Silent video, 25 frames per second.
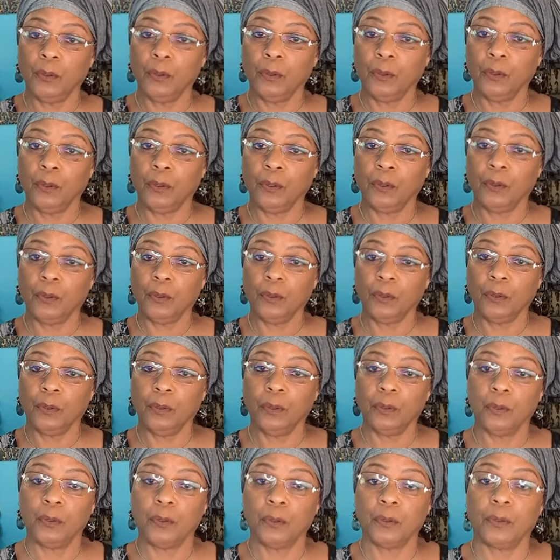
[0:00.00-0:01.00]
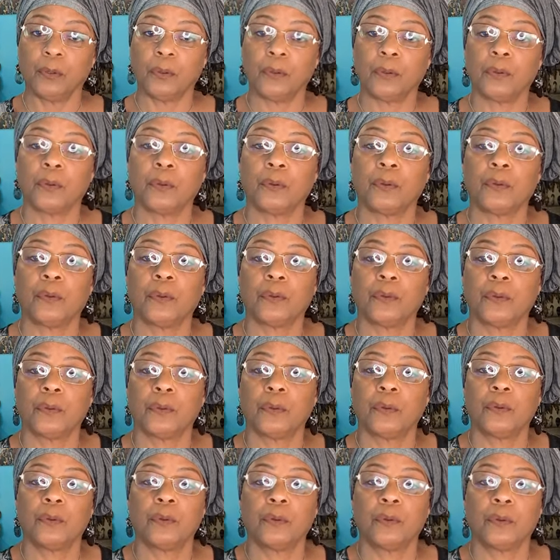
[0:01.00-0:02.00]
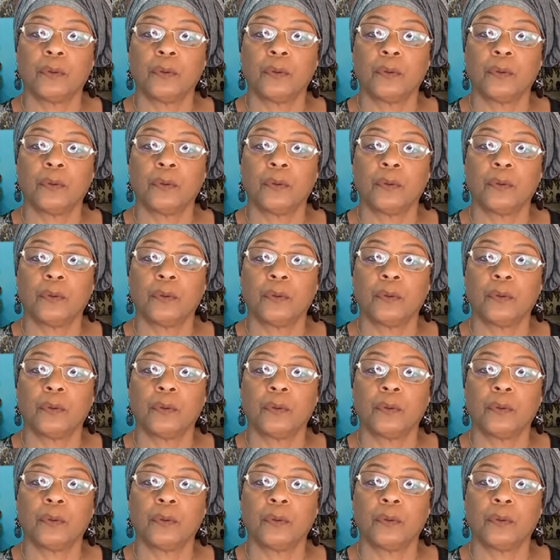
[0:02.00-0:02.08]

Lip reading: [no speech]